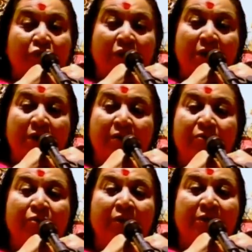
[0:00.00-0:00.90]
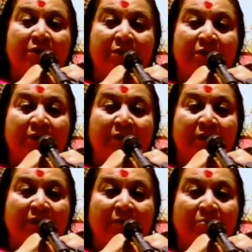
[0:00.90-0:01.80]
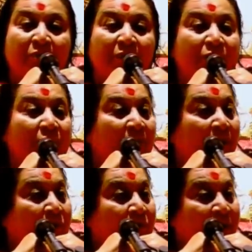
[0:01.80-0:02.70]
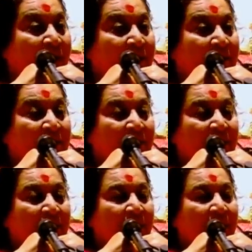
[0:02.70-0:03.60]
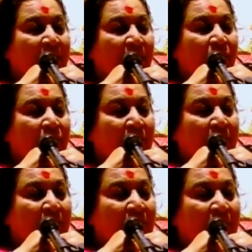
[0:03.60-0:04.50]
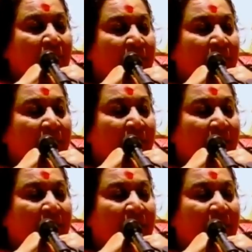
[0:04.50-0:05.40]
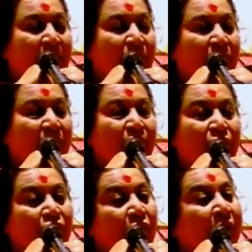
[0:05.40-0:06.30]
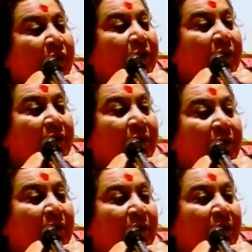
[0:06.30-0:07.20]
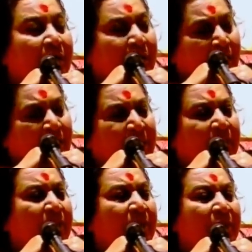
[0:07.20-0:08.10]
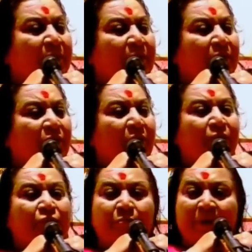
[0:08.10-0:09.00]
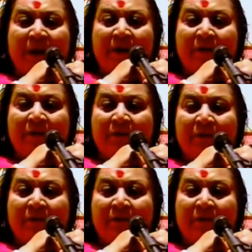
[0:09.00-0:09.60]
joy to others, because you are now saints and your light has to give joy. Little bit you have to bear,